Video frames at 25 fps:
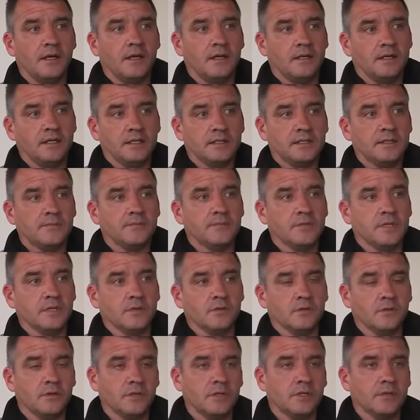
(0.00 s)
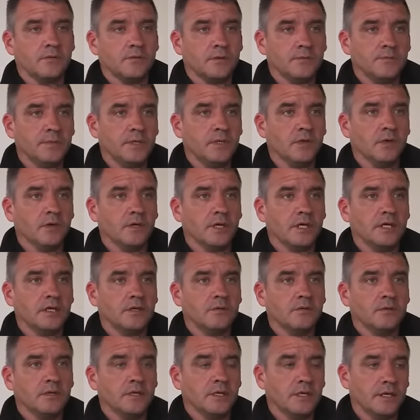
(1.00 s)
And he seemed to know that it would be all
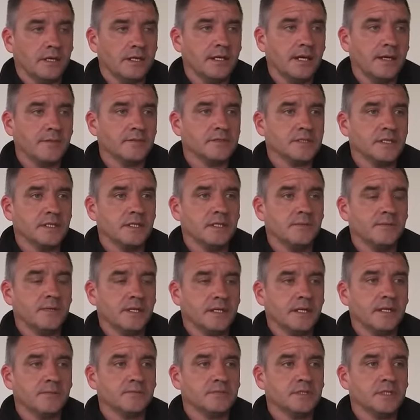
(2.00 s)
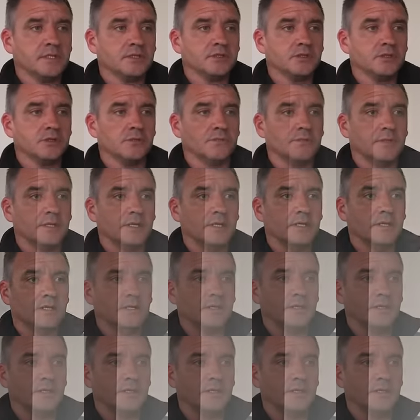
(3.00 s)
right, you know. He kept saying to me, he kept reassuring me.